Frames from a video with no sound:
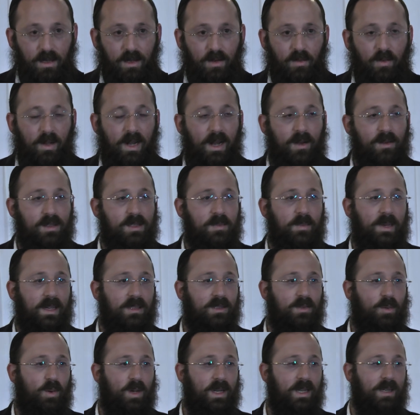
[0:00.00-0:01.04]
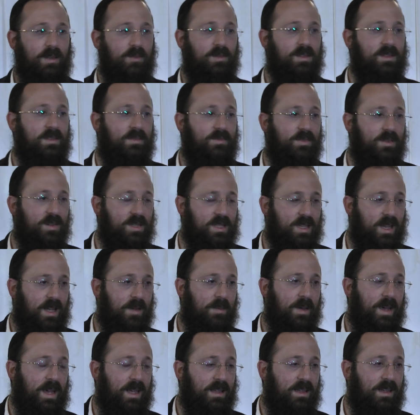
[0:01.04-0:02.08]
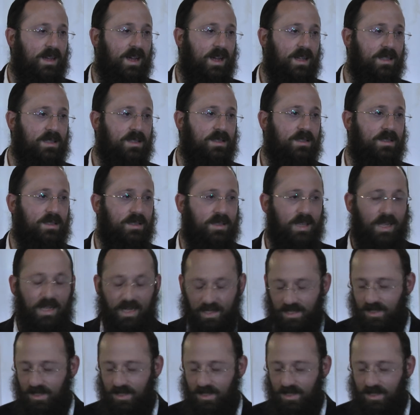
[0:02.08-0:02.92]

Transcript: When I was about 20, was the first time I